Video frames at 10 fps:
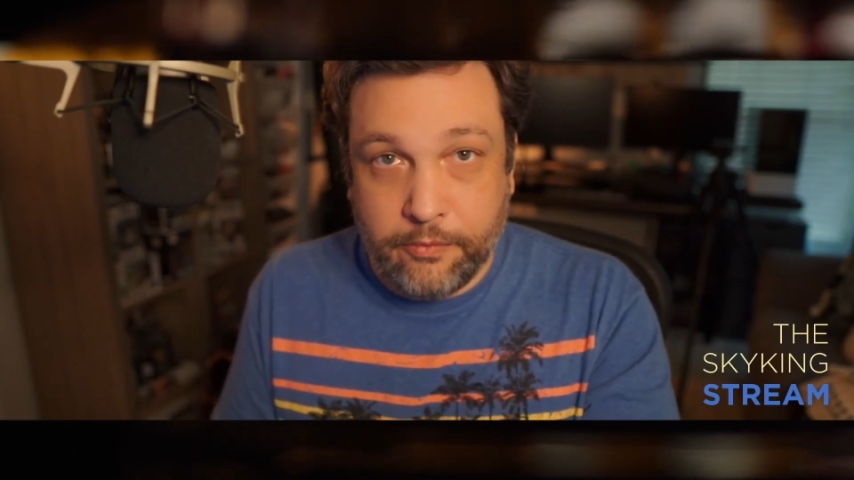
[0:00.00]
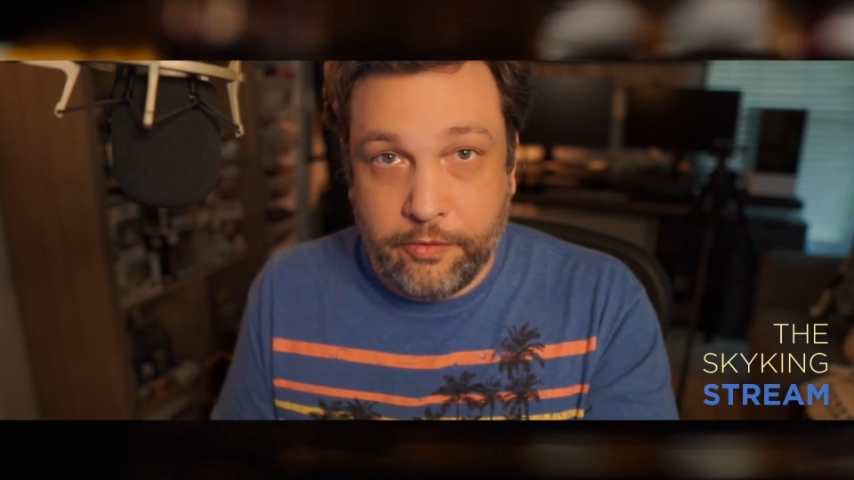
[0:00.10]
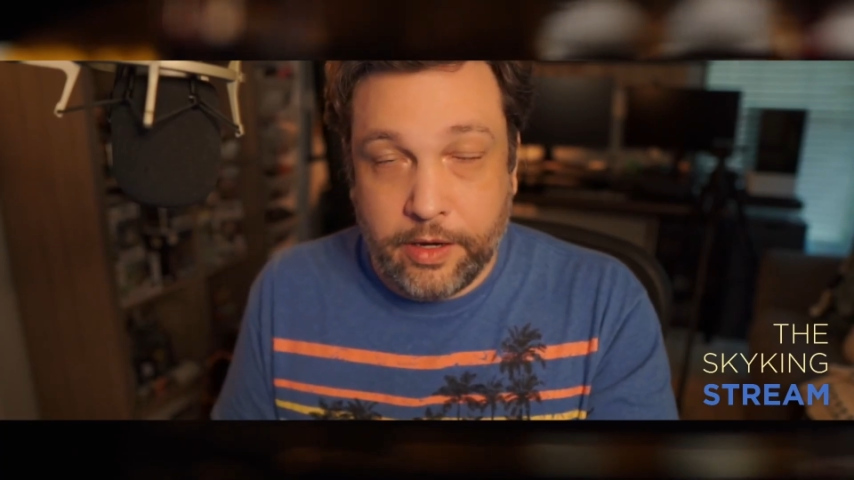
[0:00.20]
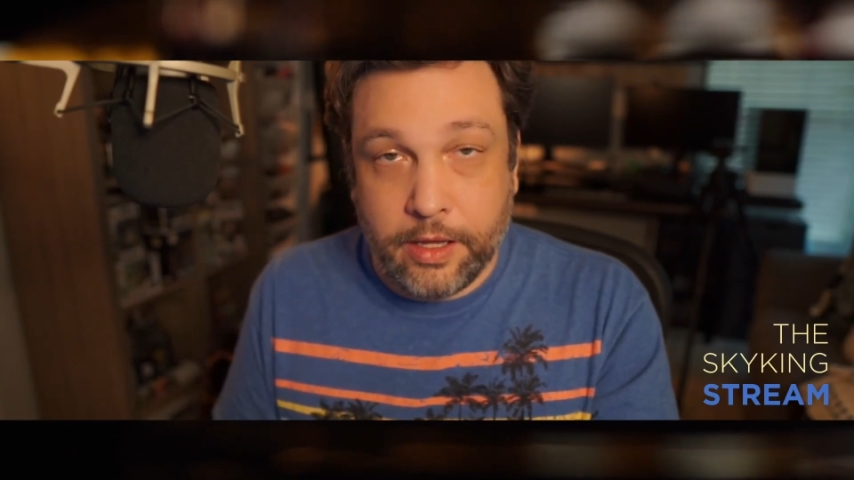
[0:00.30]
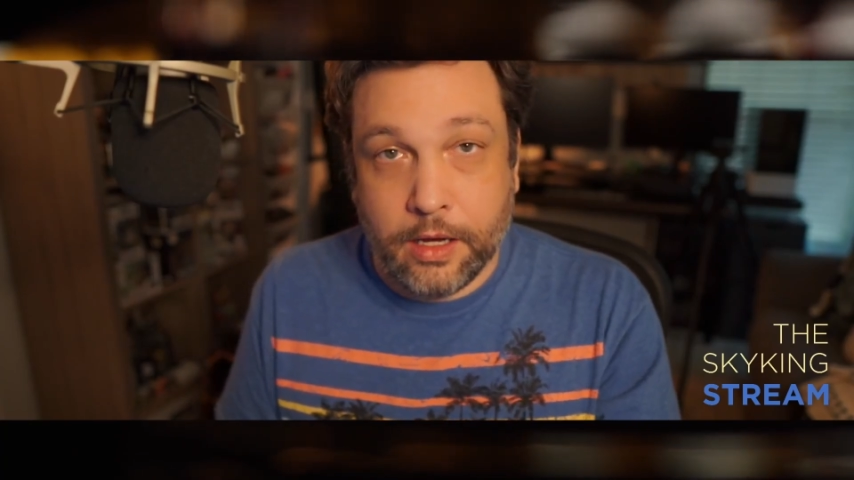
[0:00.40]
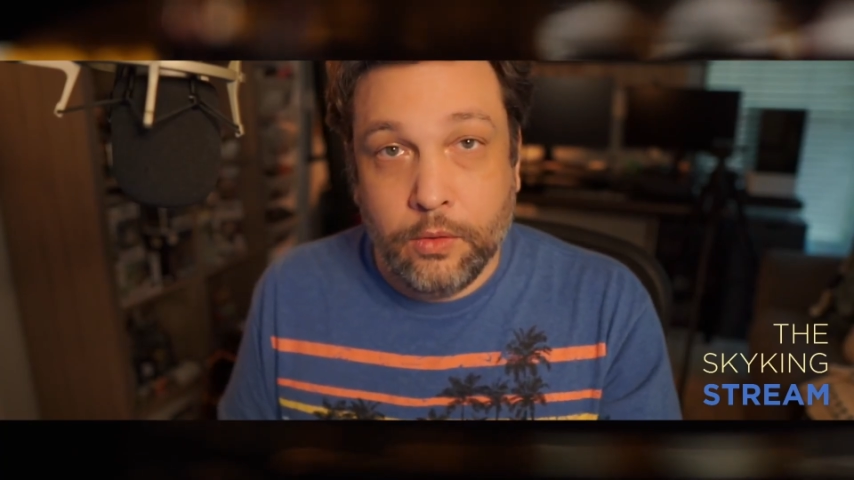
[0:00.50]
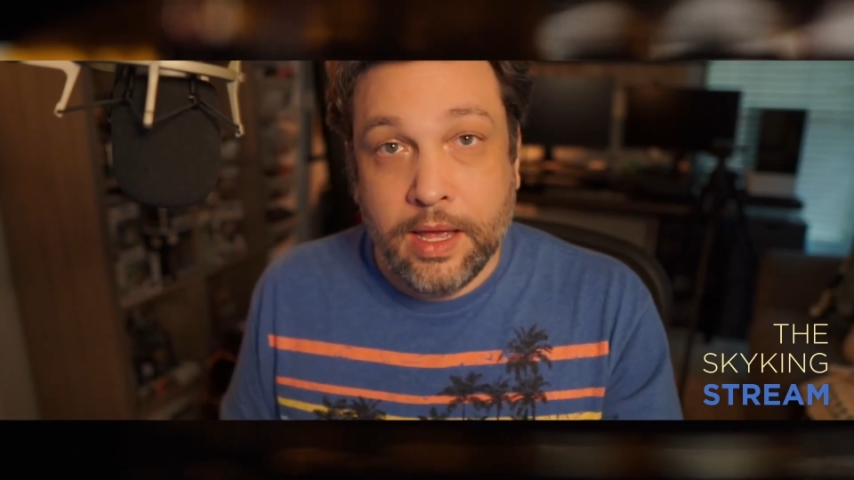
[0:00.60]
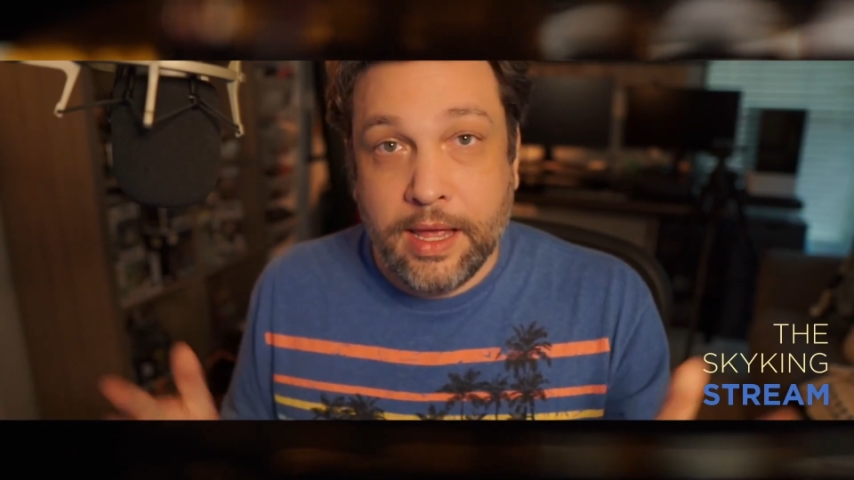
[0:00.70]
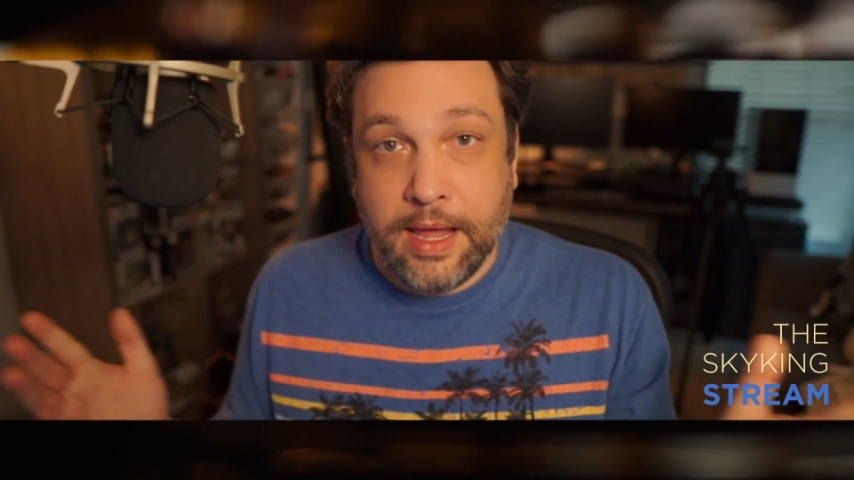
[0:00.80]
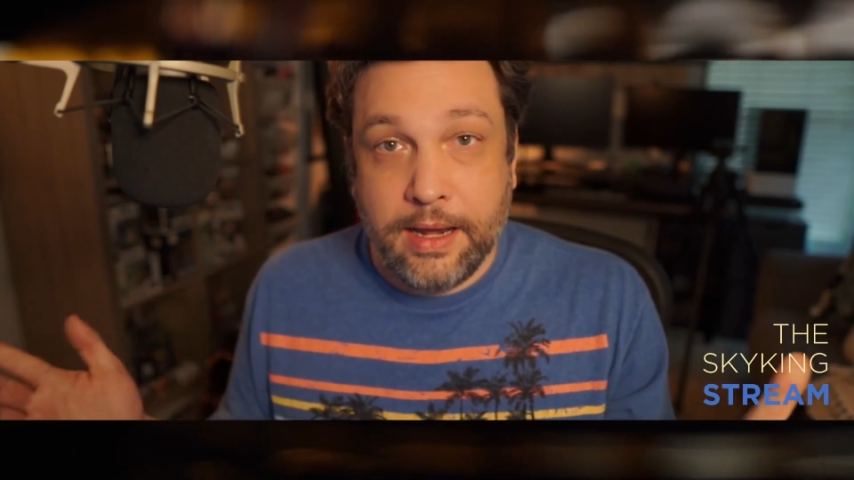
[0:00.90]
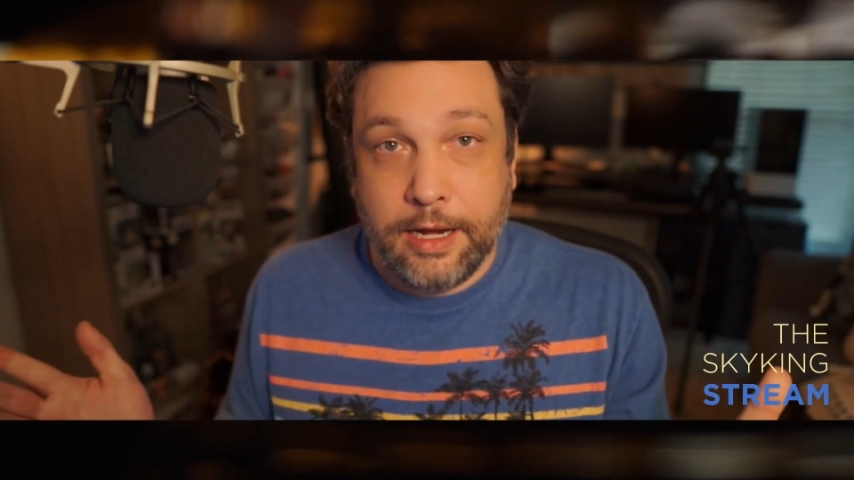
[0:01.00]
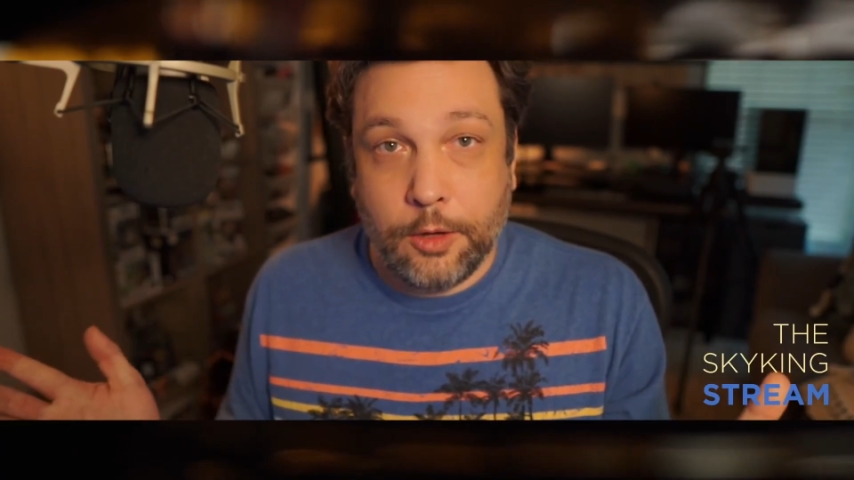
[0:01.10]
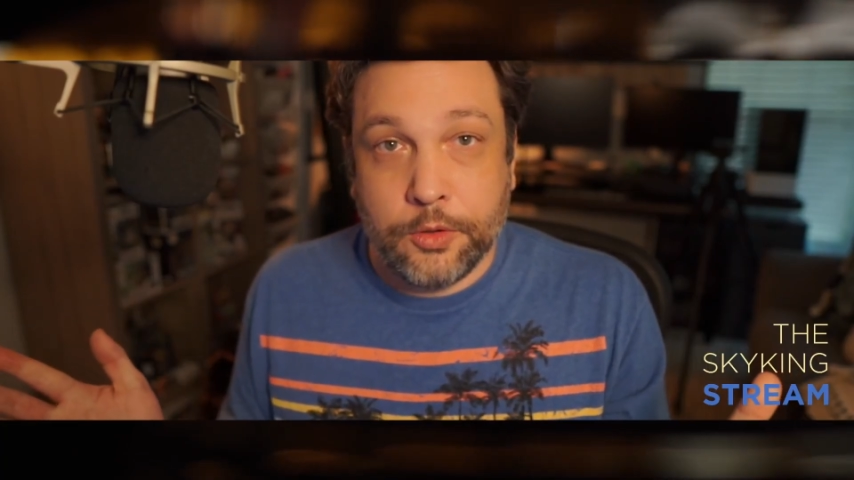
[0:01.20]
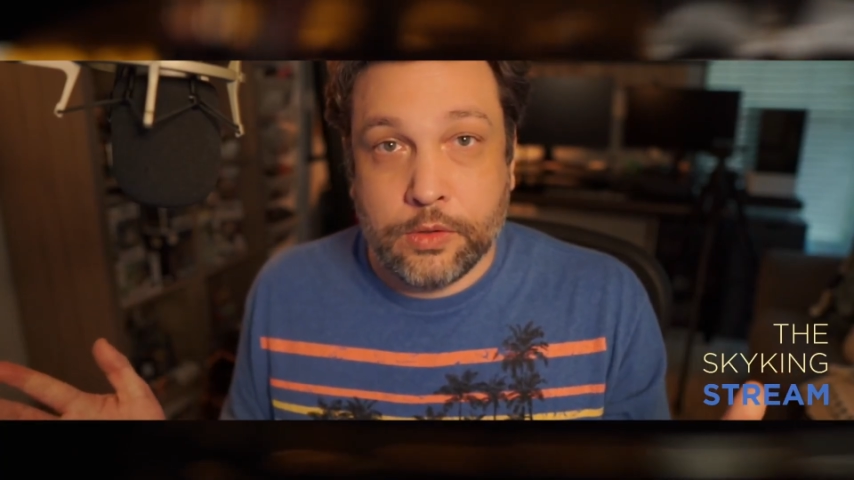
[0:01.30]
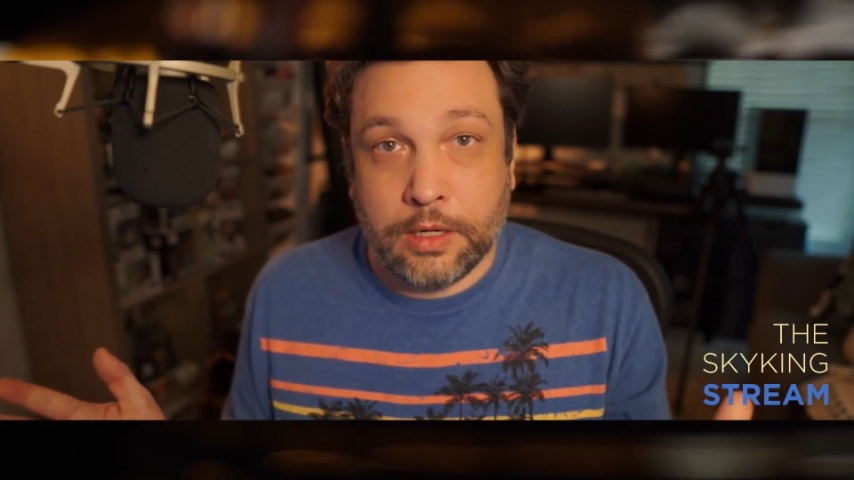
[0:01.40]
video and it
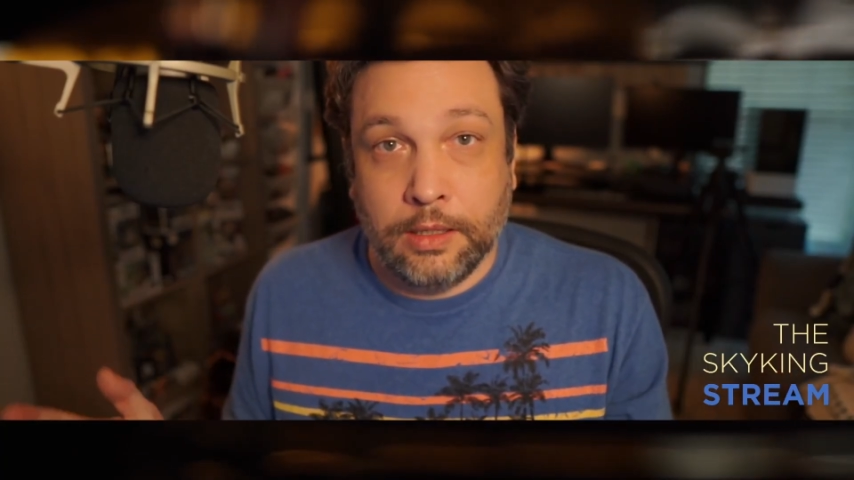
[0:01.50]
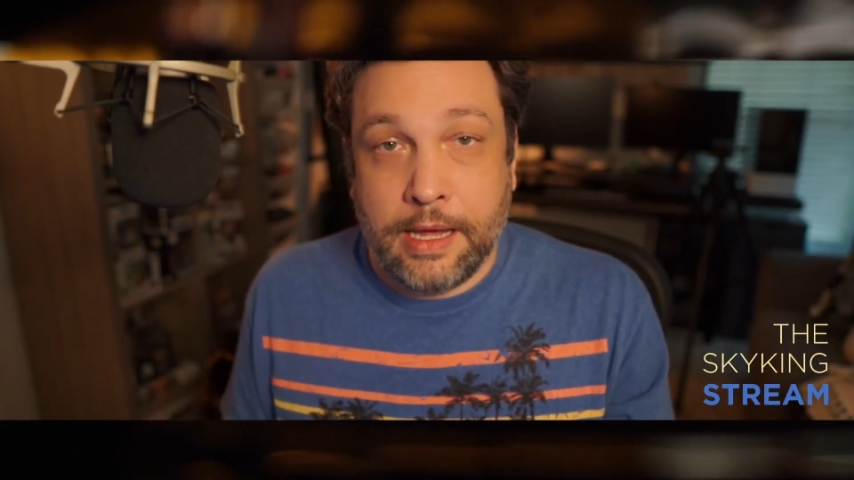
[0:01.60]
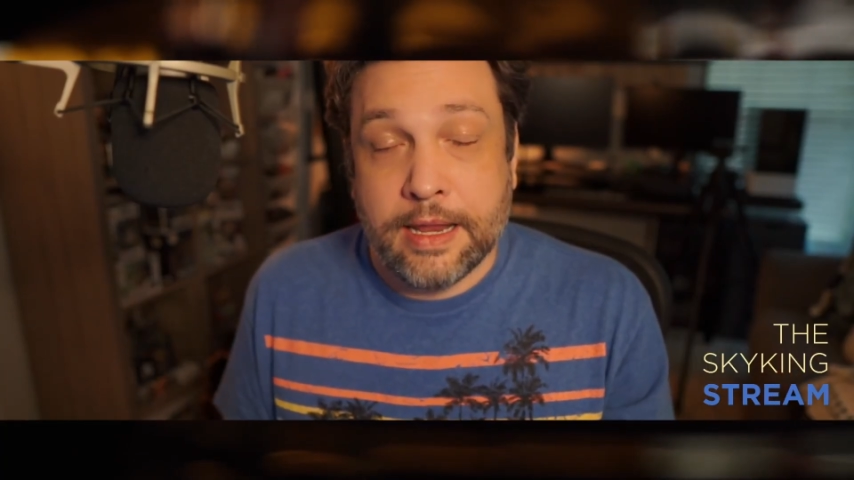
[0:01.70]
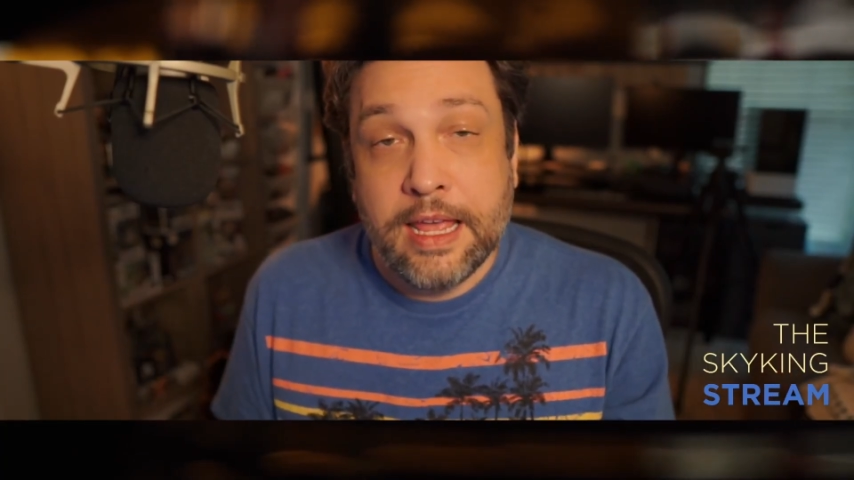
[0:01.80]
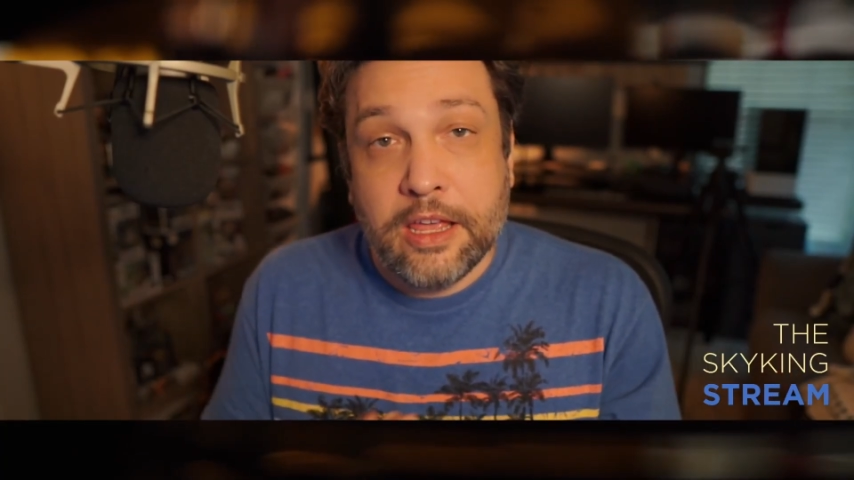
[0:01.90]
helped you out a lot.